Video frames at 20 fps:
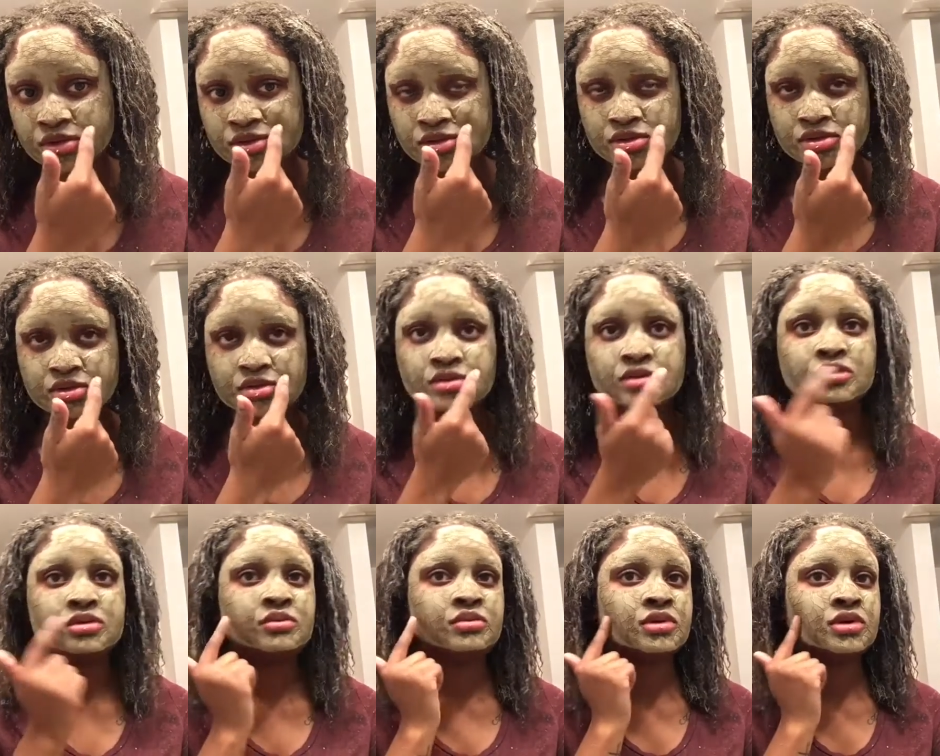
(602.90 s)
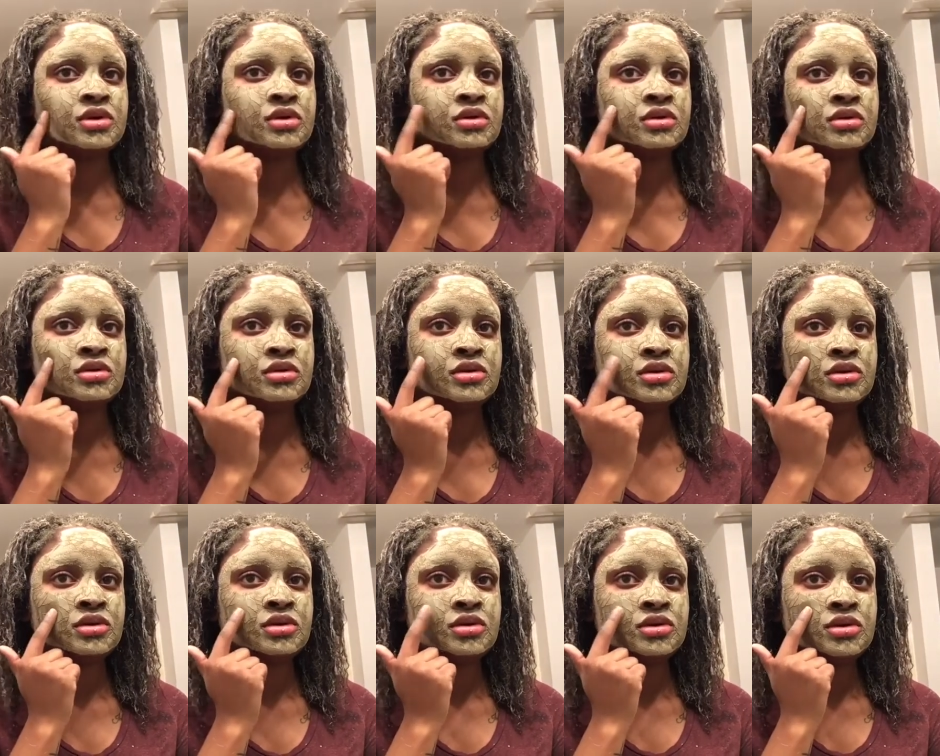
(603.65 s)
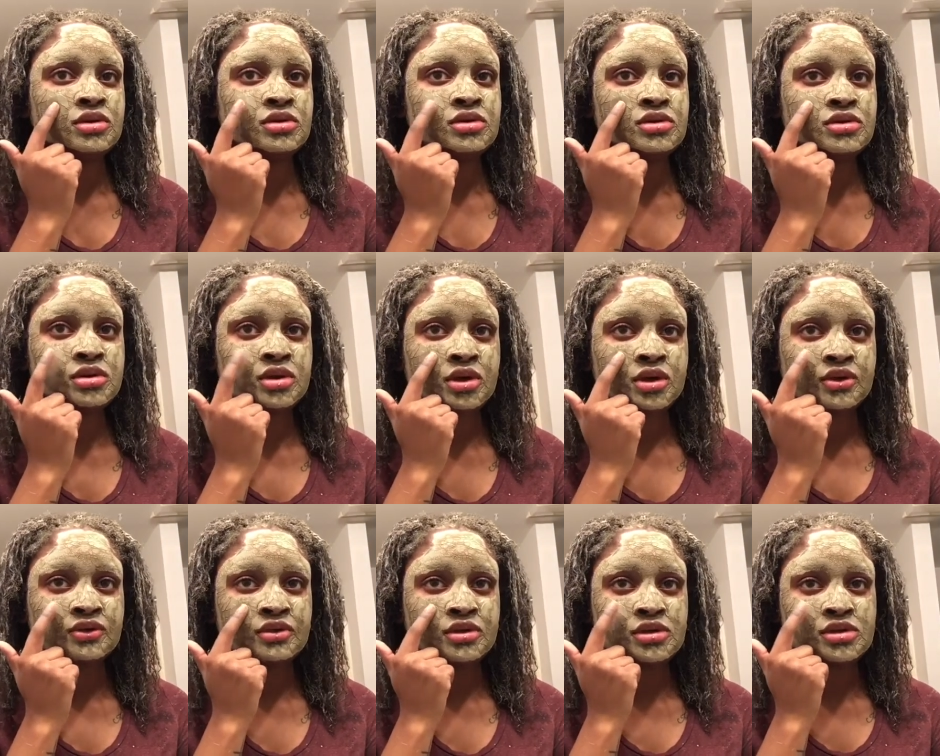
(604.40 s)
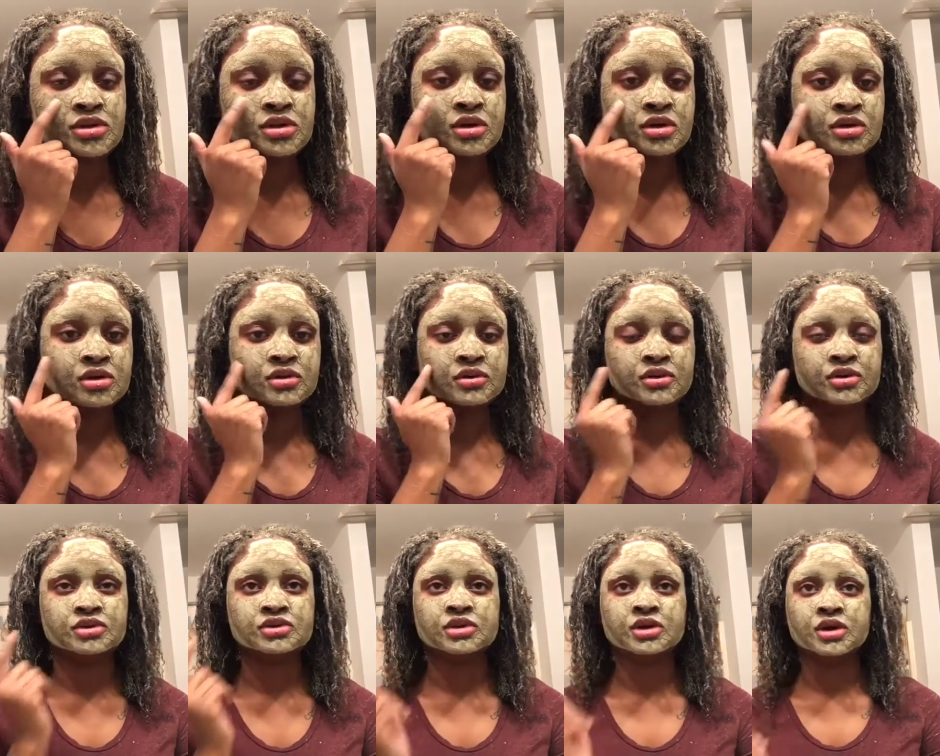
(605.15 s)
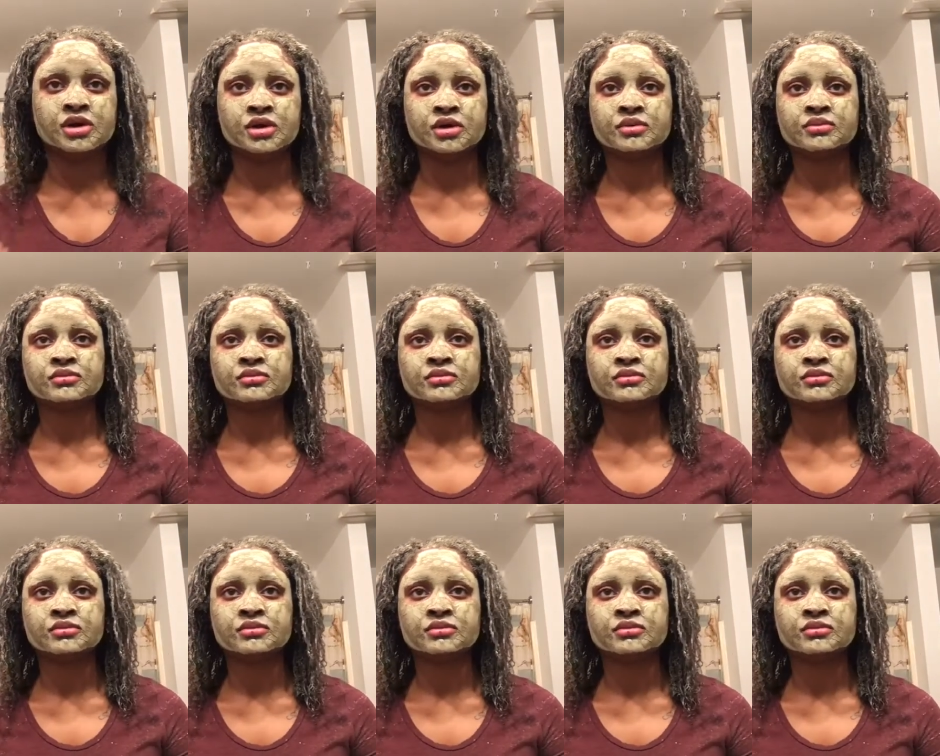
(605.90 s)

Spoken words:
it's still a little bit soft. It's not all the way dry.